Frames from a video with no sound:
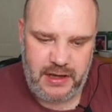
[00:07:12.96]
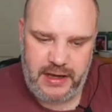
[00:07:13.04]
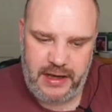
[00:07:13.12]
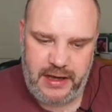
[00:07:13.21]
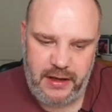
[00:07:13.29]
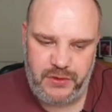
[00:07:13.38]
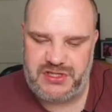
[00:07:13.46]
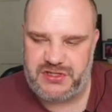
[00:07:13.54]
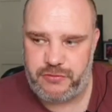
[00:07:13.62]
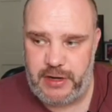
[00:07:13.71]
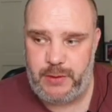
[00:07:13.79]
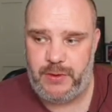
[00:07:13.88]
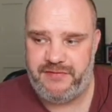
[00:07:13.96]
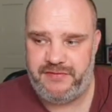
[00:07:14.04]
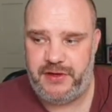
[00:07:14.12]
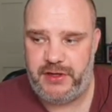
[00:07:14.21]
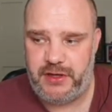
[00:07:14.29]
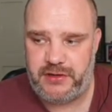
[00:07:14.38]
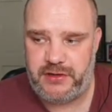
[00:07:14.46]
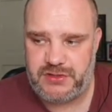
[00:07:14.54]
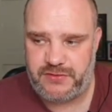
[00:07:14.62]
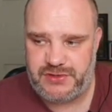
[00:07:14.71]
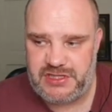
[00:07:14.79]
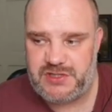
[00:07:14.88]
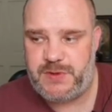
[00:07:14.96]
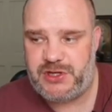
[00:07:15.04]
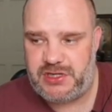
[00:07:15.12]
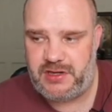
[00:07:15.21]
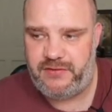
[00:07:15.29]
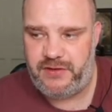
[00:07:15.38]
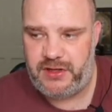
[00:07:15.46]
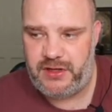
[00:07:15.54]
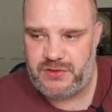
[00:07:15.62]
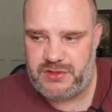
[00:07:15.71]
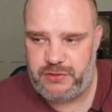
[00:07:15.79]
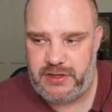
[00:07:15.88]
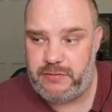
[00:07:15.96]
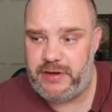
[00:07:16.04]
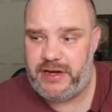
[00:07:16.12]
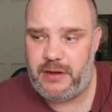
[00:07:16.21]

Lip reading: which is a great one for her, because obviously, especially if you're using her in the arena,